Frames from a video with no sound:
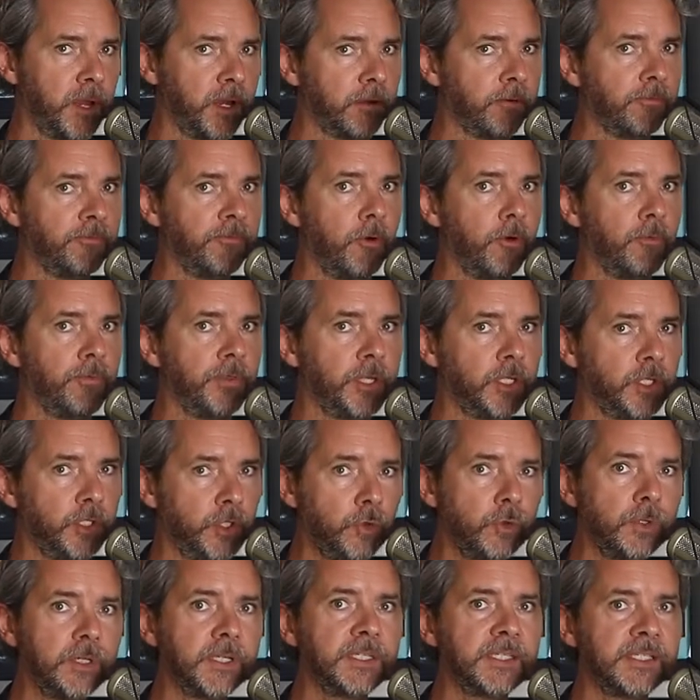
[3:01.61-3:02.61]
microphone that
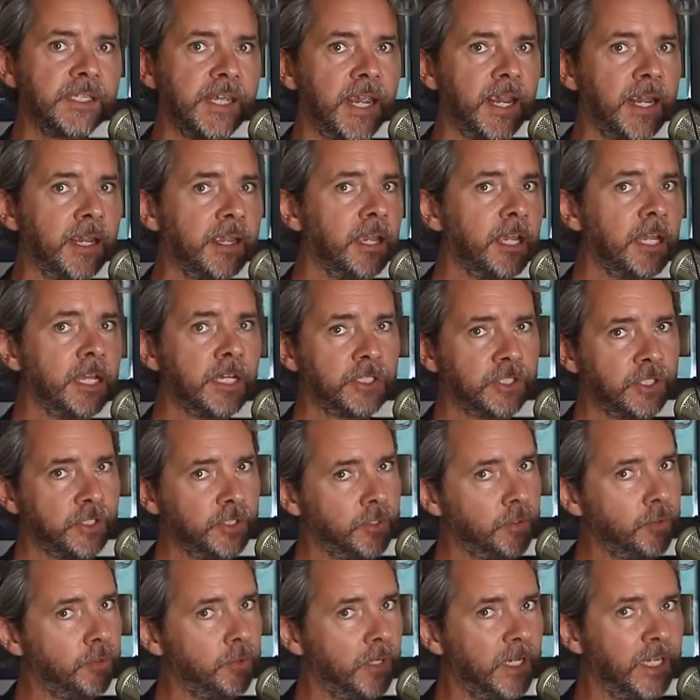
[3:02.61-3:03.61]
you can take to
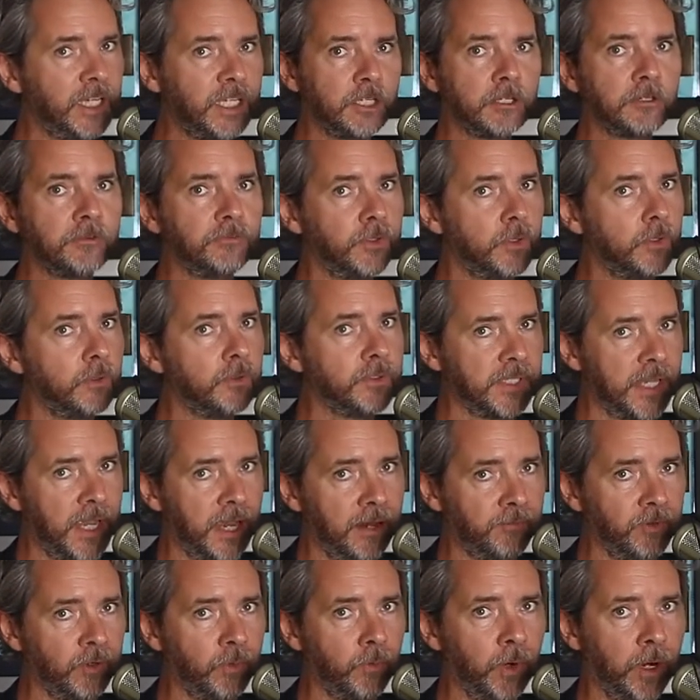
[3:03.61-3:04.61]
do interviews
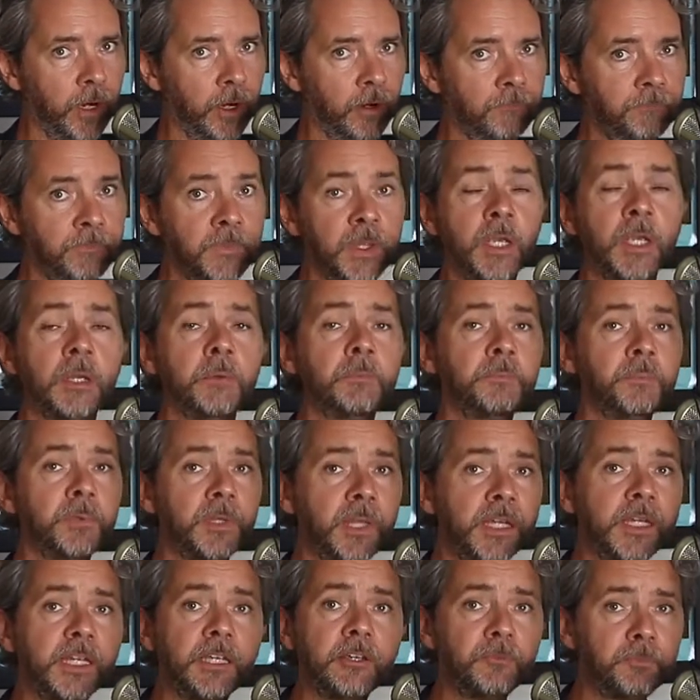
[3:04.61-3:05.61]
everywhere.
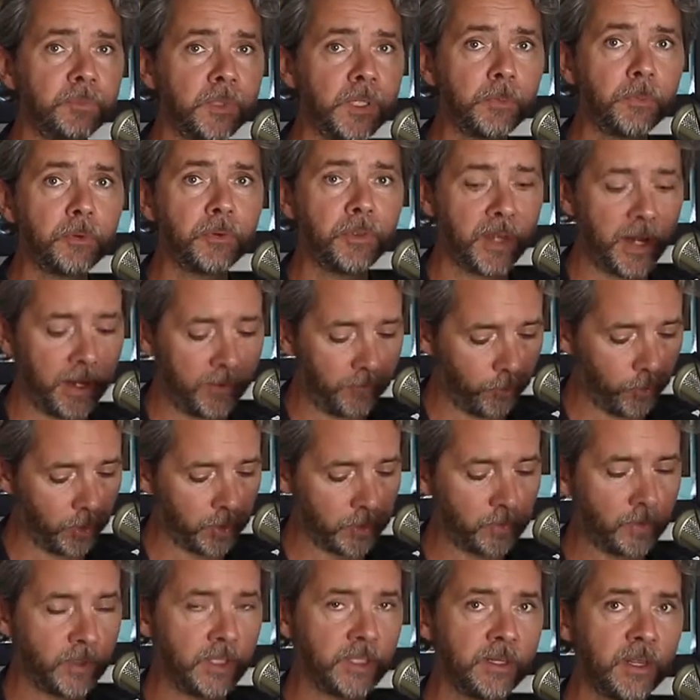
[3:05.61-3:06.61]
Plenty of people that I've
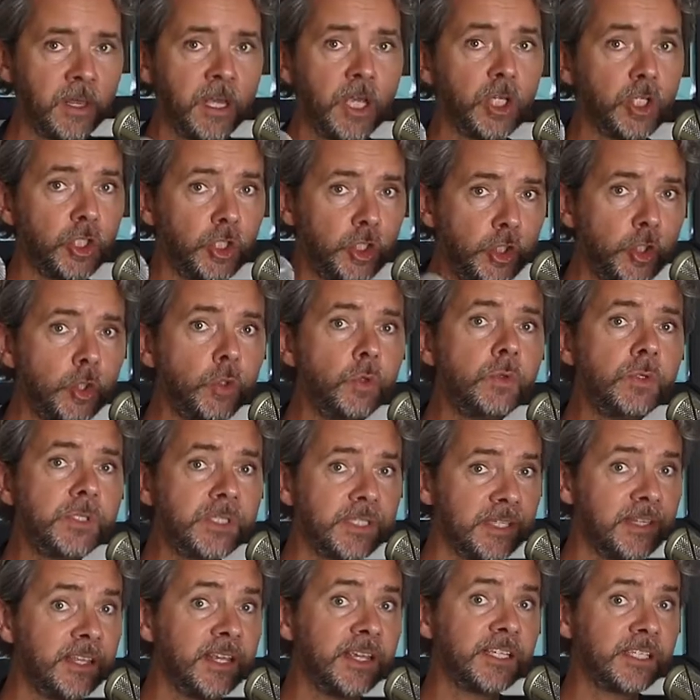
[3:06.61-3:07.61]
worked with
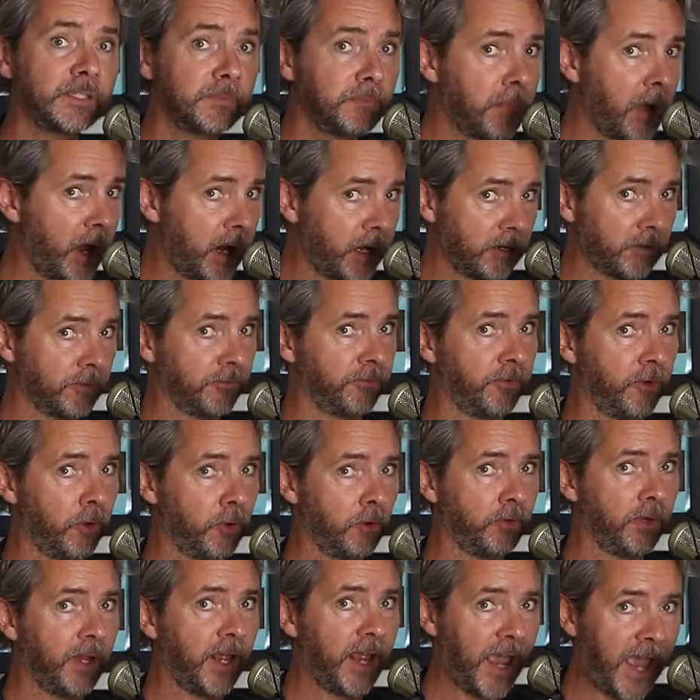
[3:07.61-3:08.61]
use this
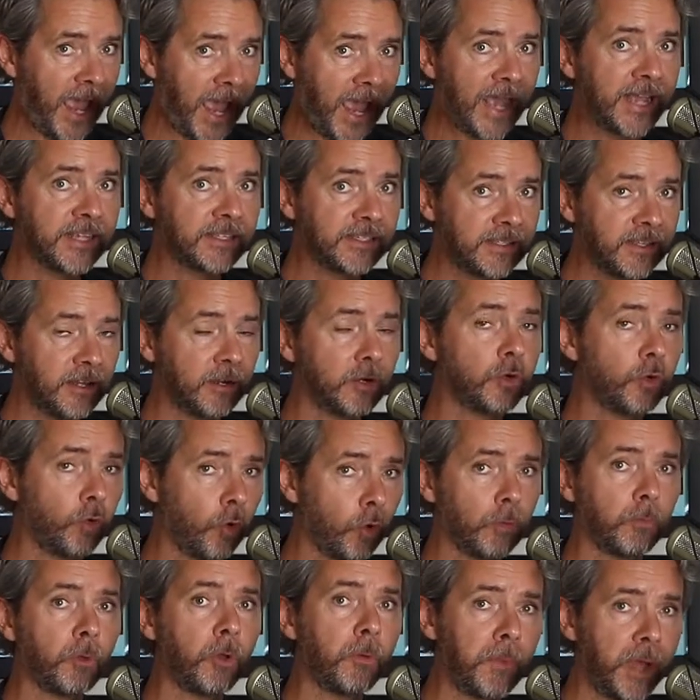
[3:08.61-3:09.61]
microphone as their
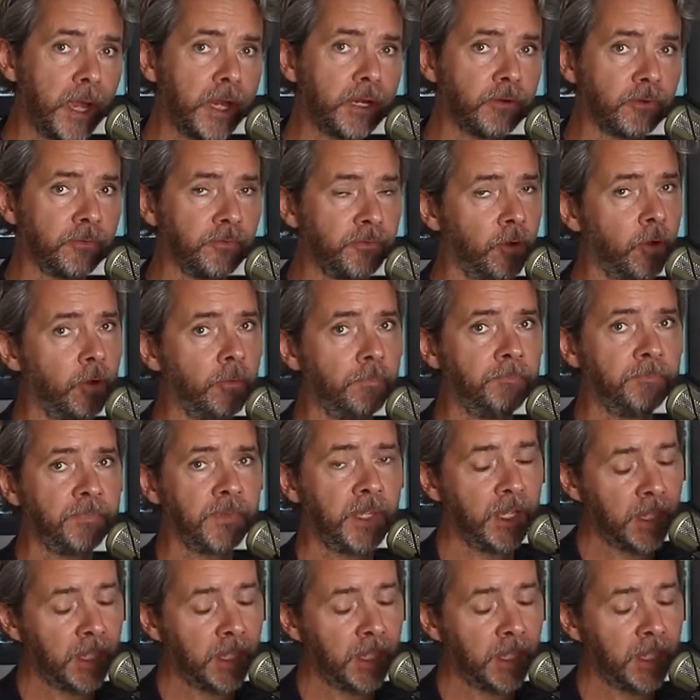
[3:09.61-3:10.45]
normal microphone.